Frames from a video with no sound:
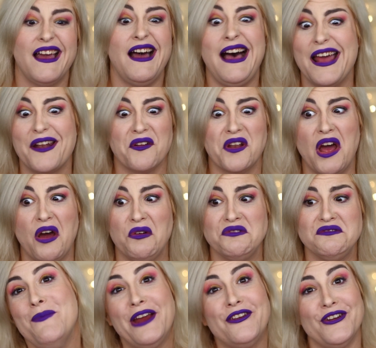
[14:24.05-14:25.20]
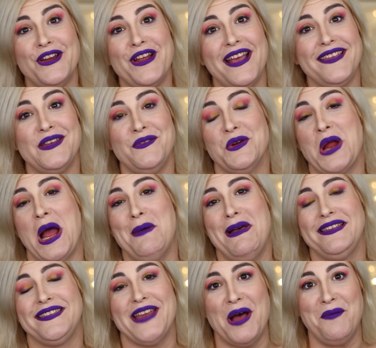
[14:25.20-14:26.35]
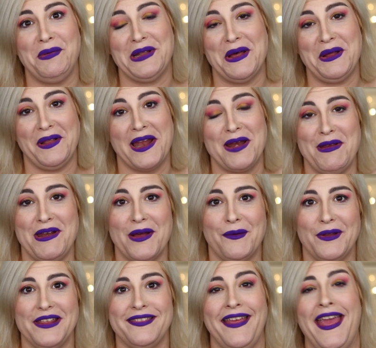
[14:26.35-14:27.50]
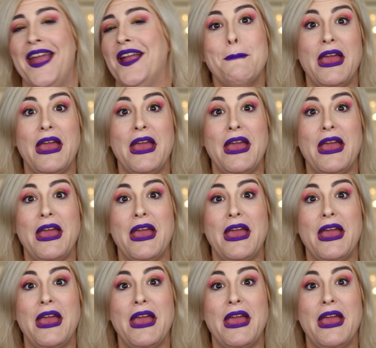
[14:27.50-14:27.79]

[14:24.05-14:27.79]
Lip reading: I don't know. Make sure you guys leave your comments down below letting me know what you think.